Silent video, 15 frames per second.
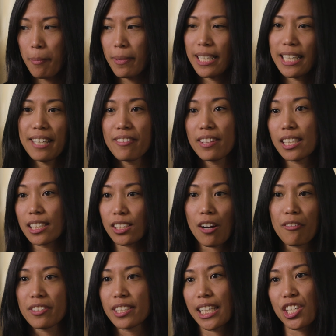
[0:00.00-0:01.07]
I mean, even this
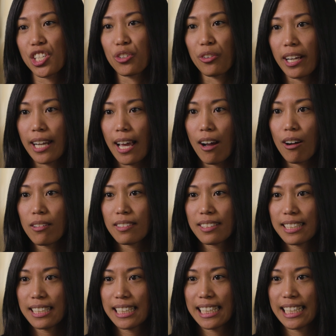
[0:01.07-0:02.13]
conversation right now,
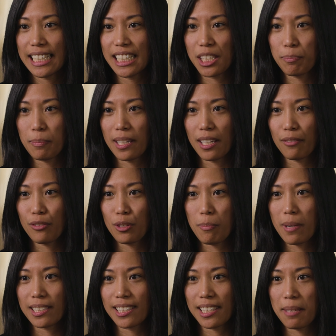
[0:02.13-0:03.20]
it's been a few
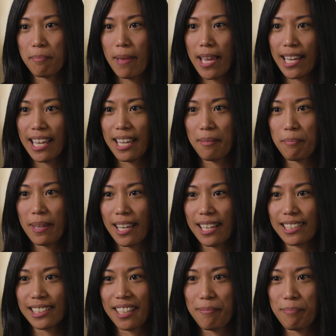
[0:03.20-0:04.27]
months in the making
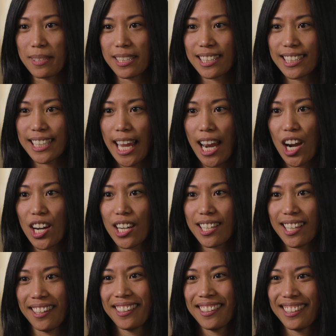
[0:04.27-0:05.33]
because I've been scared
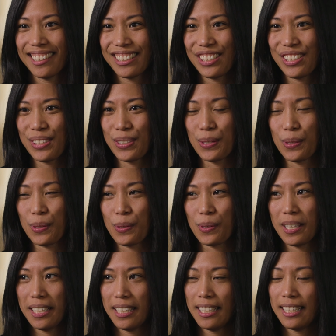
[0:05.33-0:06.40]
to
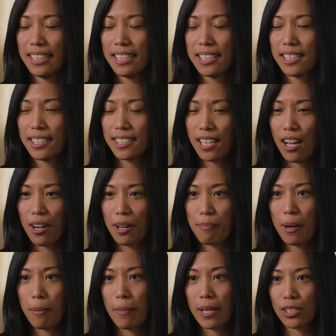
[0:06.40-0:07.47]
talk
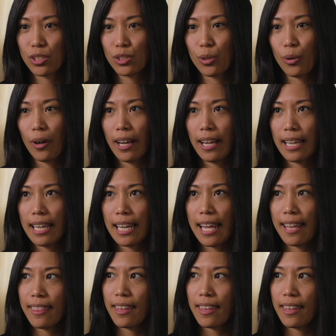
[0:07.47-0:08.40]
about my story. And I